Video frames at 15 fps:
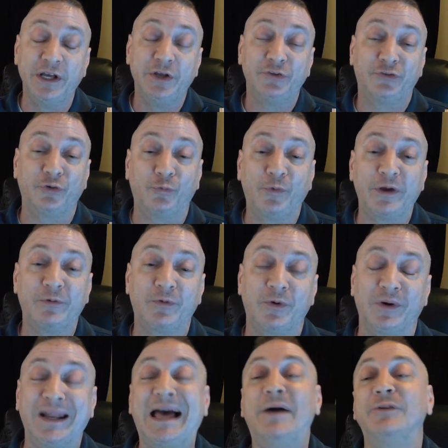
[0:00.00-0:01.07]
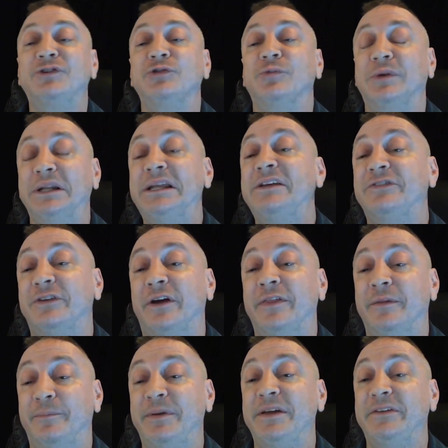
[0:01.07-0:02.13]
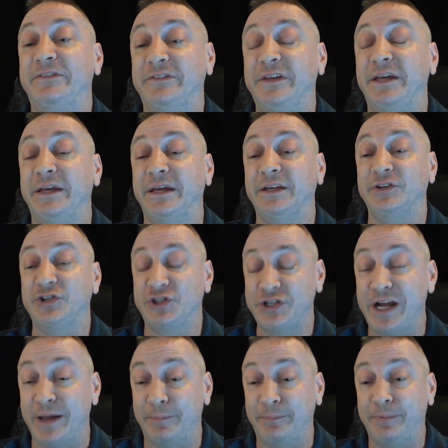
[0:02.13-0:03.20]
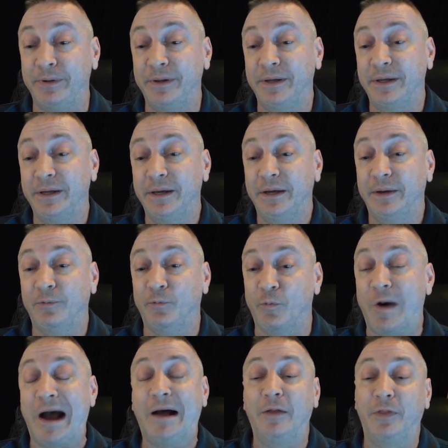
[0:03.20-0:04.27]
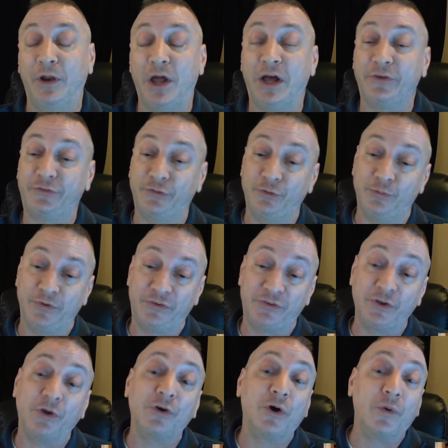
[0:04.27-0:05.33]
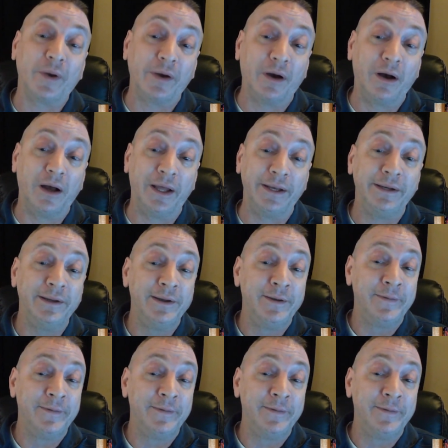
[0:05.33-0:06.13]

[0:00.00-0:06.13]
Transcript: So we were allowed to release on the PC and ship while the lawsuit was still going on.